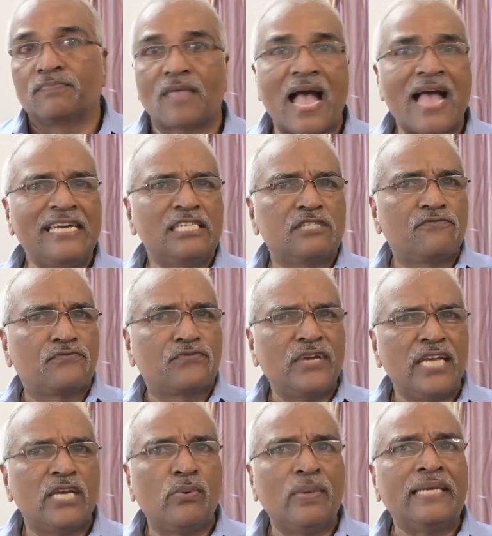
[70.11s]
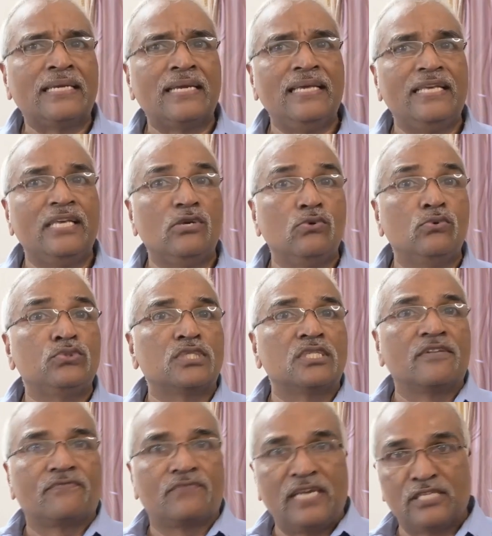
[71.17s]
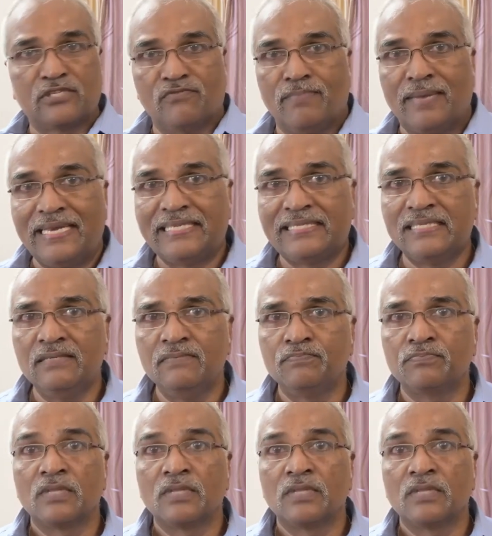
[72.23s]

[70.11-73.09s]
and is frequently used in the fields of medicine,